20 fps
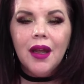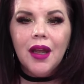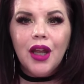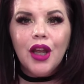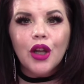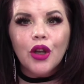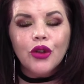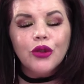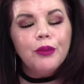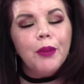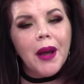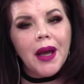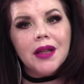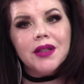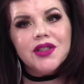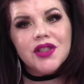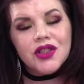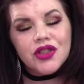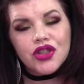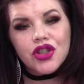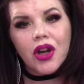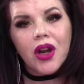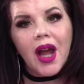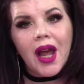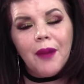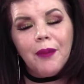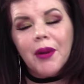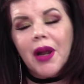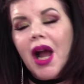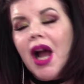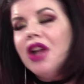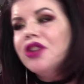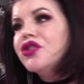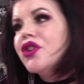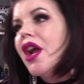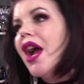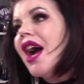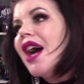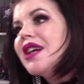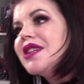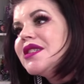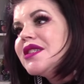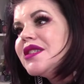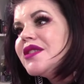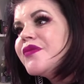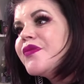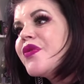He goes, but since you're a hypochondriac,